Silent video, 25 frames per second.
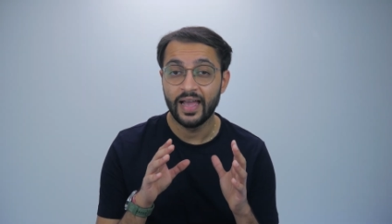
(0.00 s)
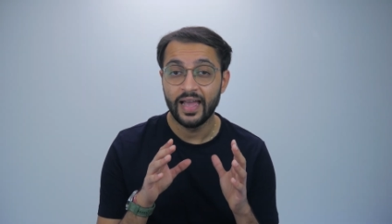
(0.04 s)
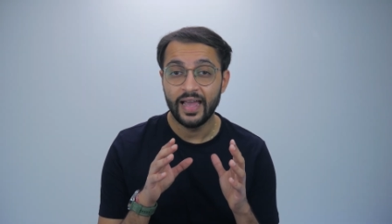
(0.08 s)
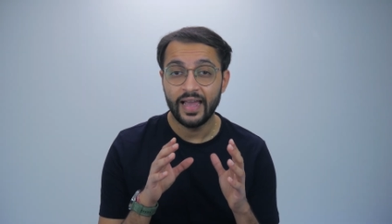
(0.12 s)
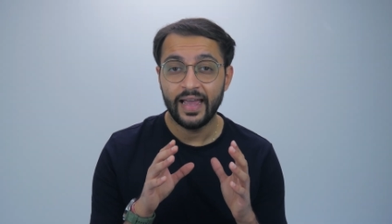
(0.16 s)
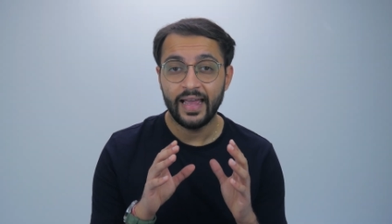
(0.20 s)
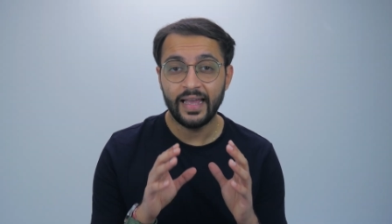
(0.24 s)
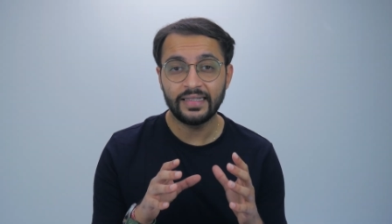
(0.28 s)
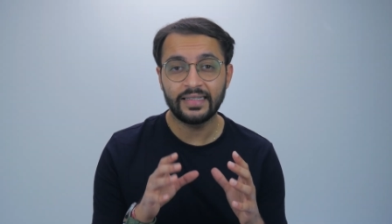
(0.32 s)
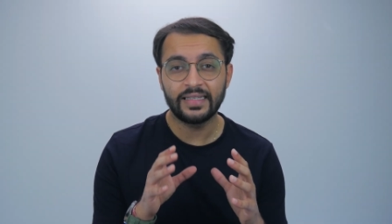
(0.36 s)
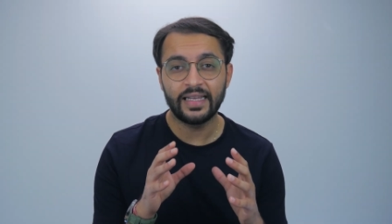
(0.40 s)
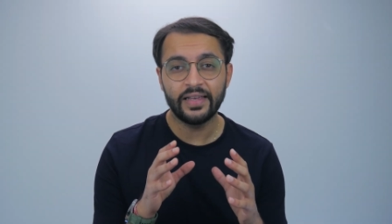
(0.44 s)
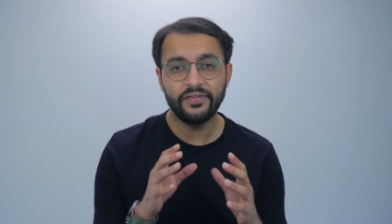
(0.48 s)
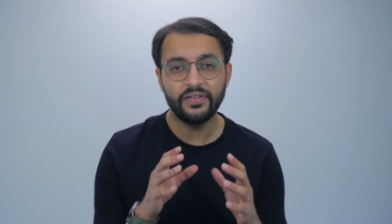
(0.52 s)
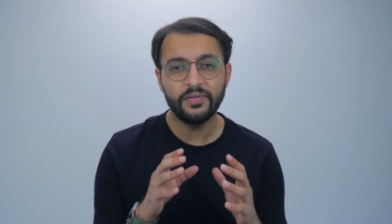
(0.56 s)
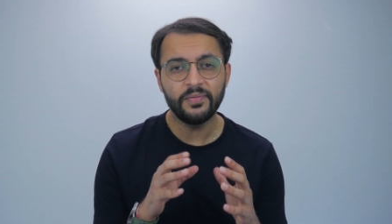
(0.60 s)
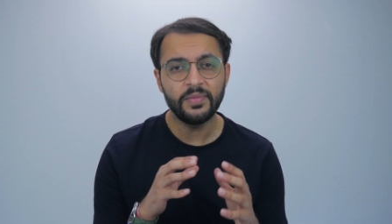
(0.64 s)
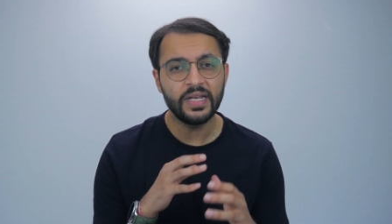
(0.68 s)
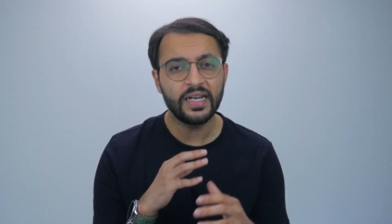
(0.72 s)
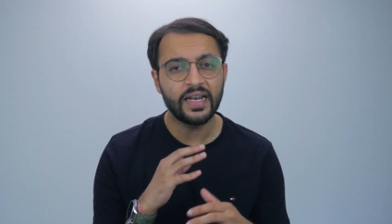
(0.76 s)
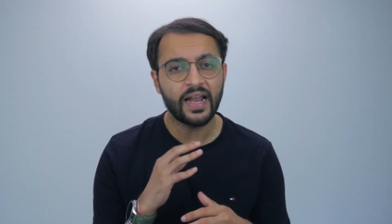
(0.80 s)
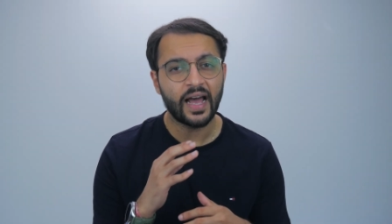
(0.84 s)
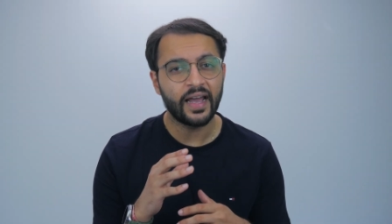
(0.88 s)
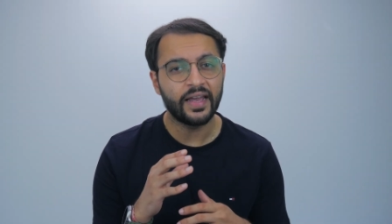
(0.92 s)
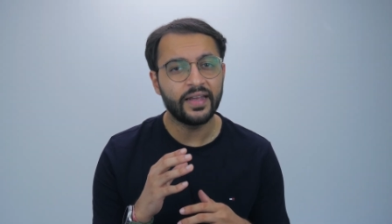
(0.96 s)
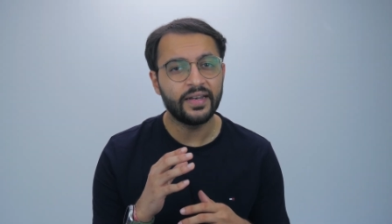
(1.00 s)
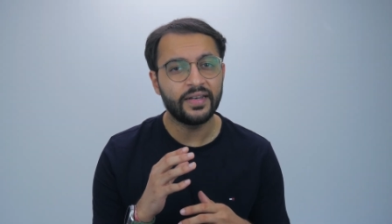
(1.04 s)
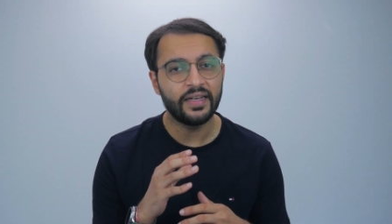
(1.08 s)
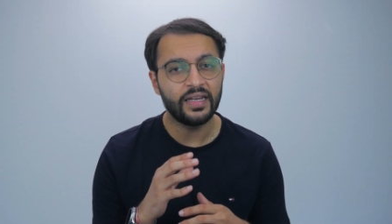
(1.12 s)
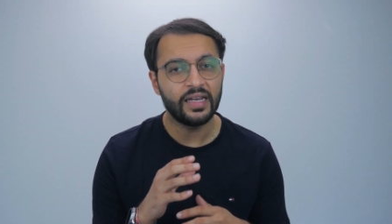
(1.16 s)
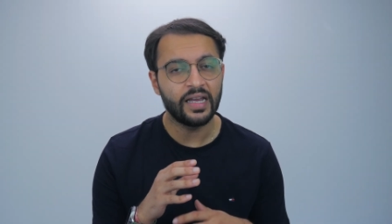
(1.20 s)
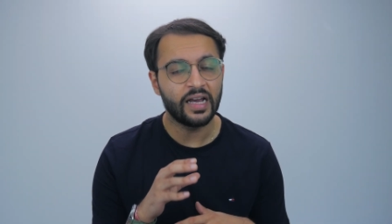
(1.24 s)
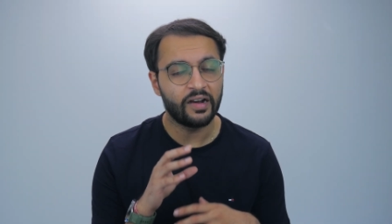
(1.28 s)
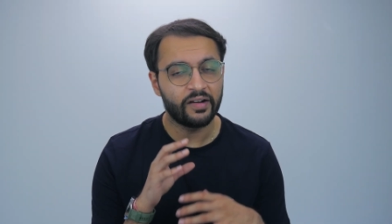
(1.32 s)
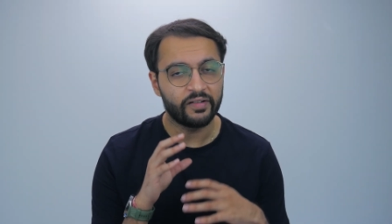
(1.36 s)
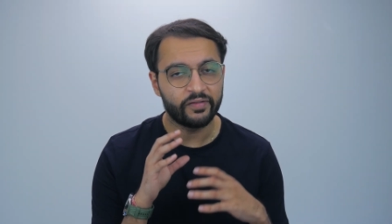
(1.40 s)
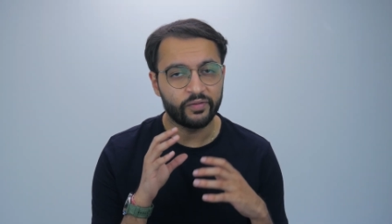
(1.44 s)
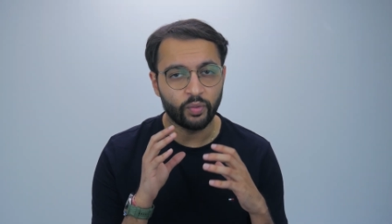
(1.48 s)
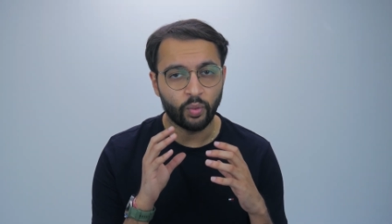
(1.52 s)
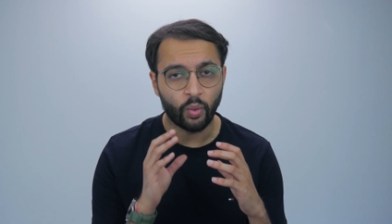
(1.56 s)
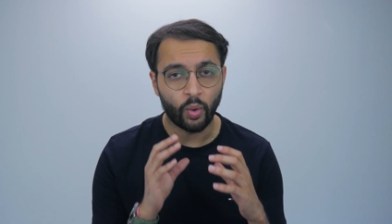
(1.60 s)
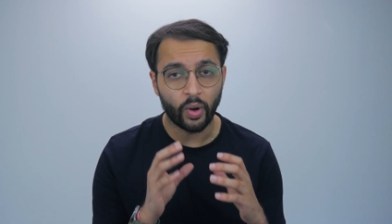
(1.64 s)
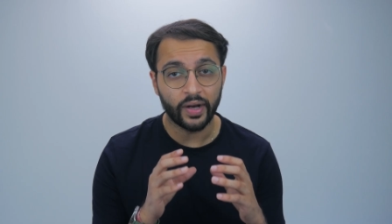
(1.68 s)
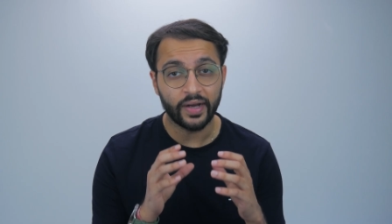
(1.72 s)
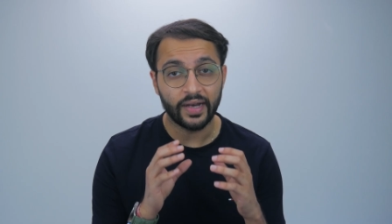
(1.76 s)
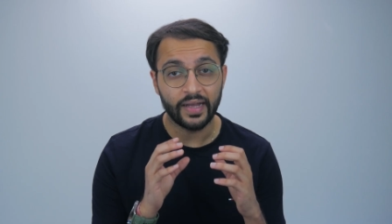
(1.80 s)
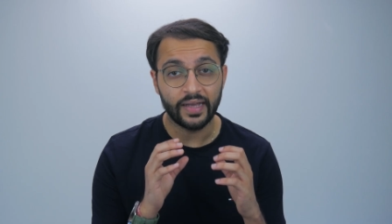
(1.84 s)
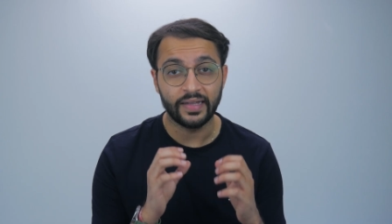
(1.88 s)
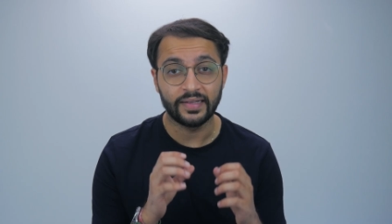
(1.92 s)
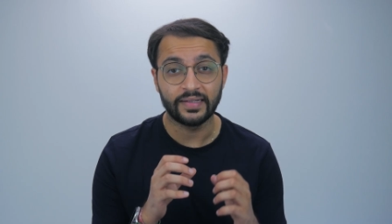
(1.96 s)
it's given me an idea of
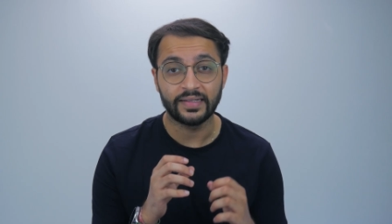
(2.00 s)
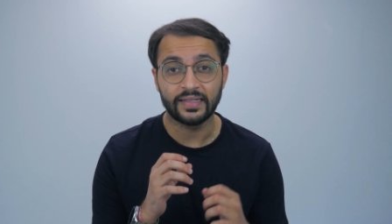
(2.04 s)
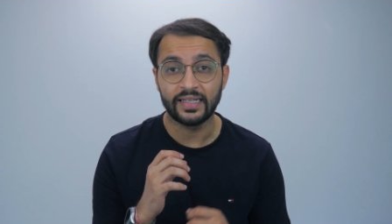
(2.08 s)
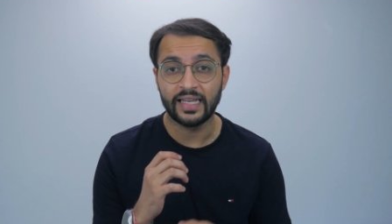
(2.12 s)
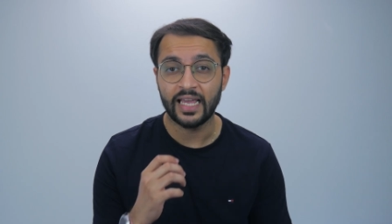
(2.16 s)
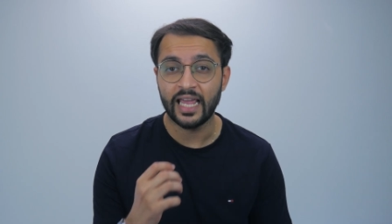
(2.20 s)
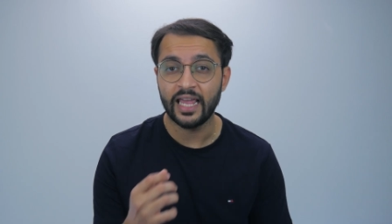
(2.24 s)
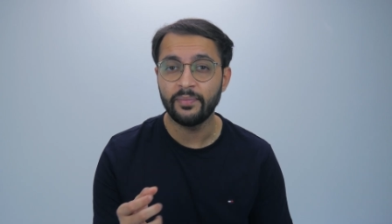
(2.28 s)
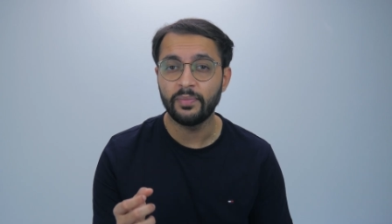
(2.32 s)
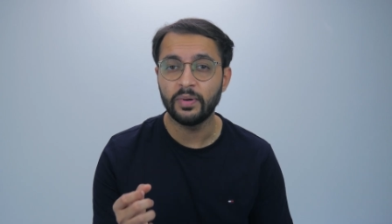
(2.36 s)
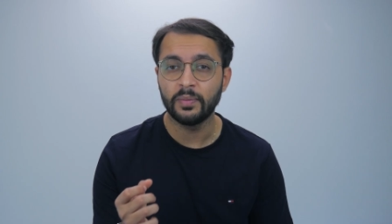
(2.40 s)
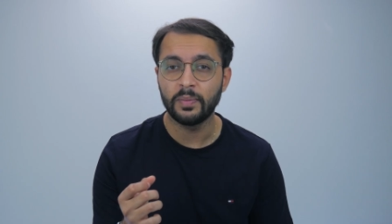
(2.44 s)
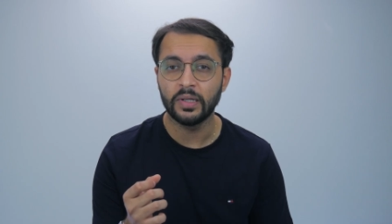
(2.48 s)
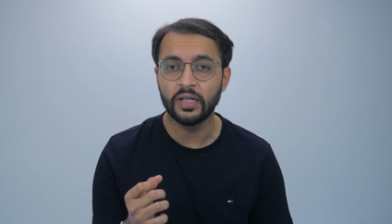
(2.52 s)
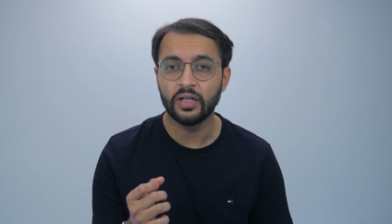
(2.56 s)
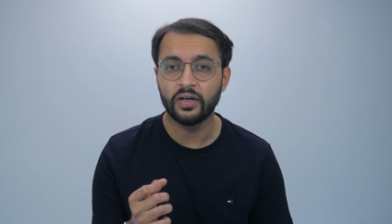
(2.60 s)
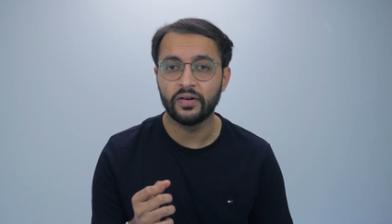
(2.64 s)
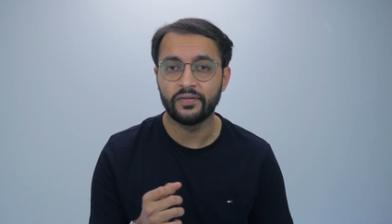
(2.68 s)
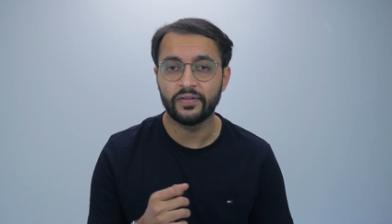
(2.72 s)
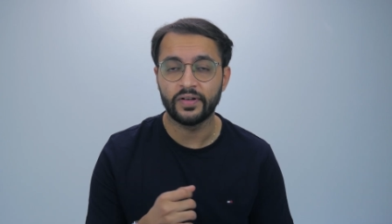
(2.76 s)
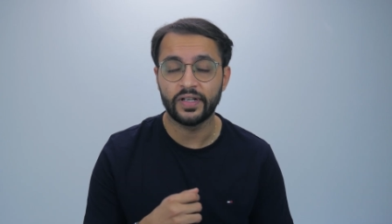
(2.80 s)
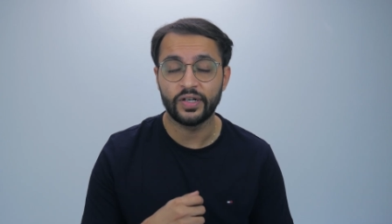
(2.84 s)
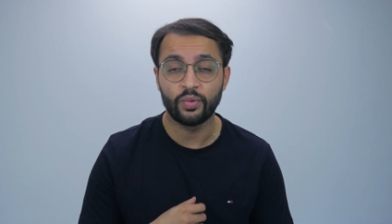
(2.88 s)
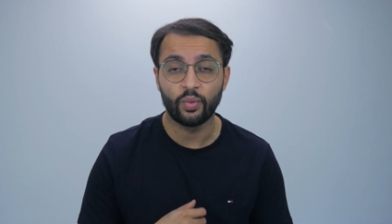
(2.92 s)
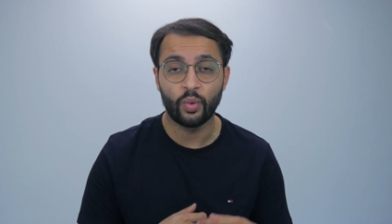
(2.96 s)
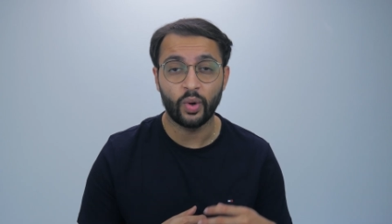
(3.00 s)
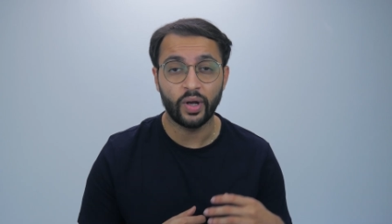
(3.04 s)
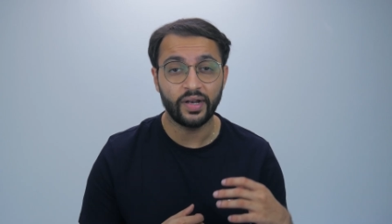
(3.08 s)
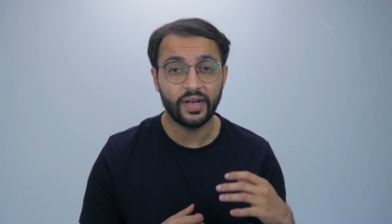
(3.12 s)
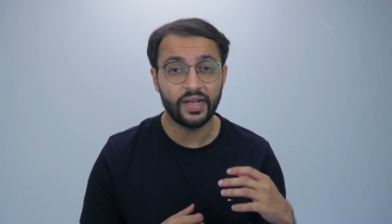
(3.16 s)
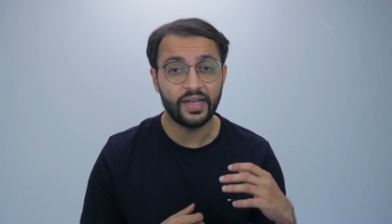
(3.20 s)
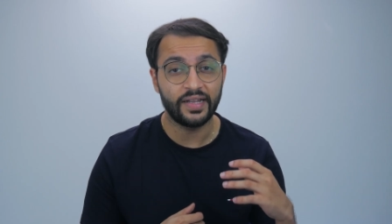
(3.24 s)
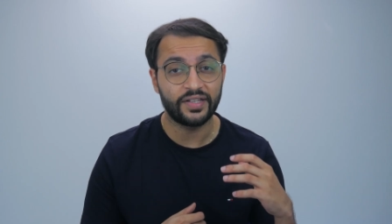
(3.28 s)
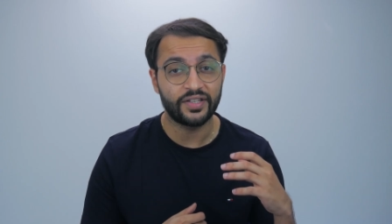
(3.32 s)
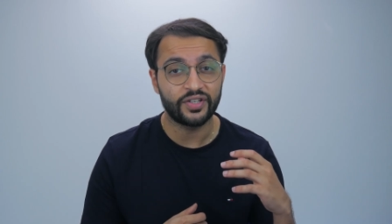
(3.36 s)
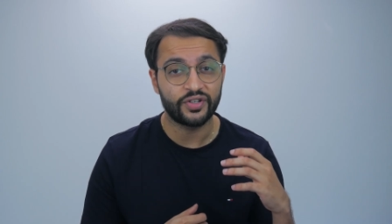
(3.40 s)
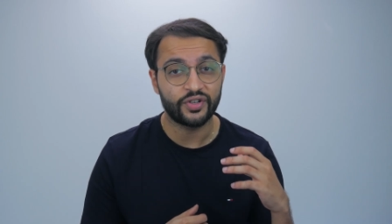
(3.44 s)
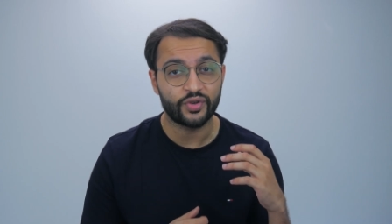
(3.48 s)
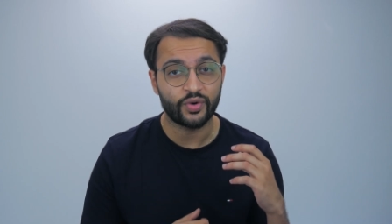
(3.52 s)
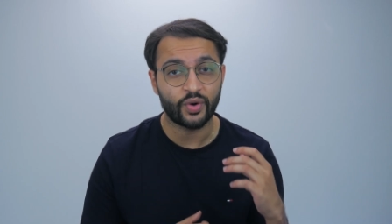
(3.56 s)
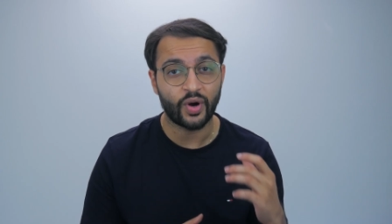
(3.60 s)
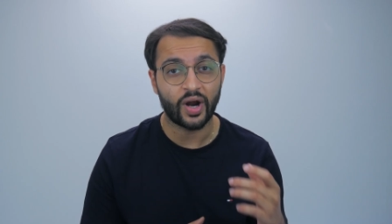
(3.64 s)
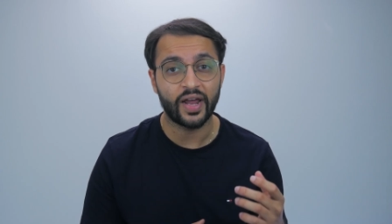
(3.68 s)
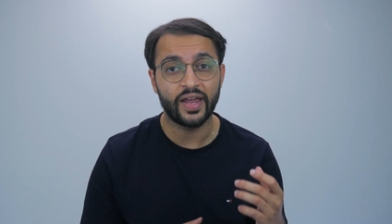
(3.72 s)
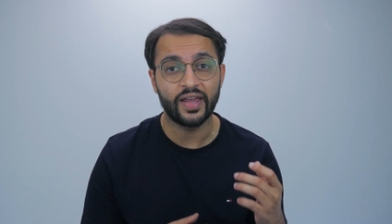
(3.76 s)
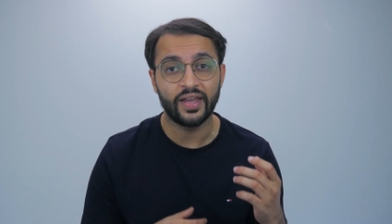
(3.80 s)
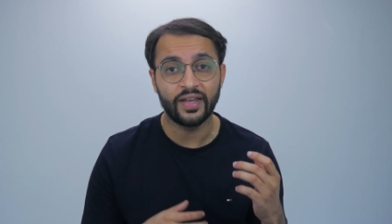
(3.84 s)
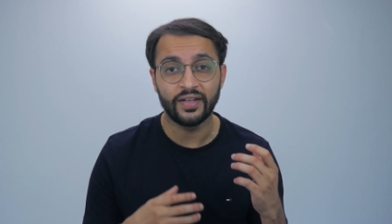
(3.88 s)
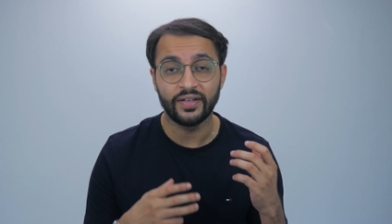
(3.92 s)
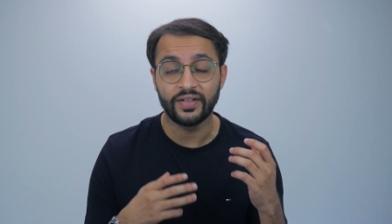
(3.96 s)
what it's capable of and what it's
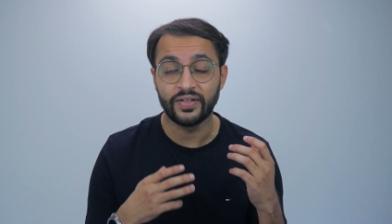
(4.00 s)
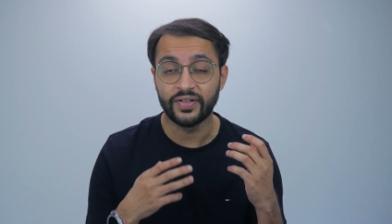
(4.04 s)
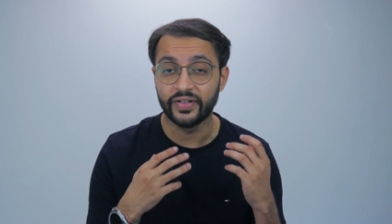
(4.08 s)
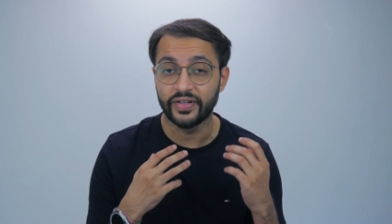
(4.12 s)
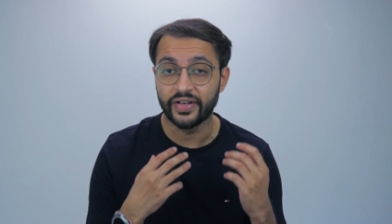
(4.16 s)
trying to